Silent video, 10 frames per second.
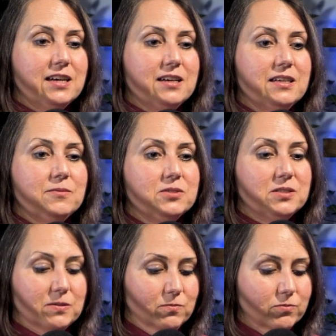It
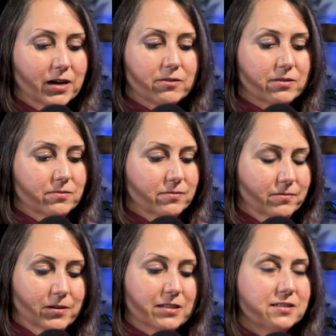was right
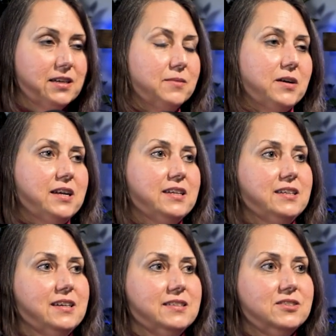around the time
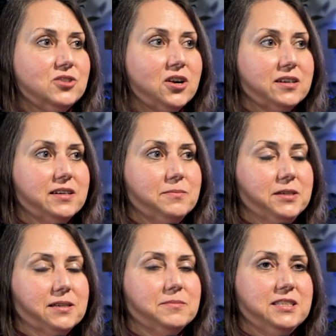I started at
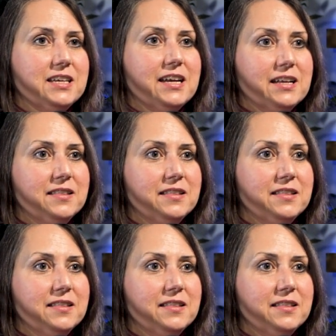PMTA.